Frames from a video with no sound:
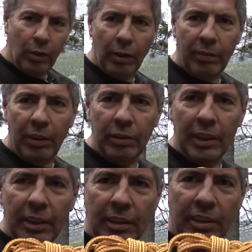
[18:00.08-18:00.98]
of
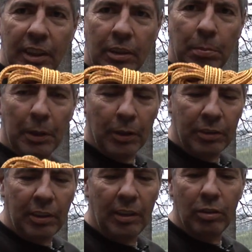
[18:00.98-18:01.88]
using these 6
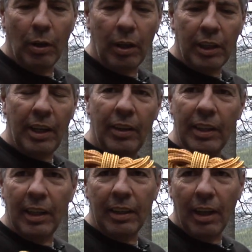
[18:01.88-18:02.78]
mils and so I'll carry
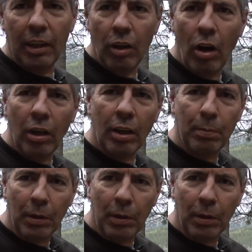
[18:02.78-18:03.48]
like a longer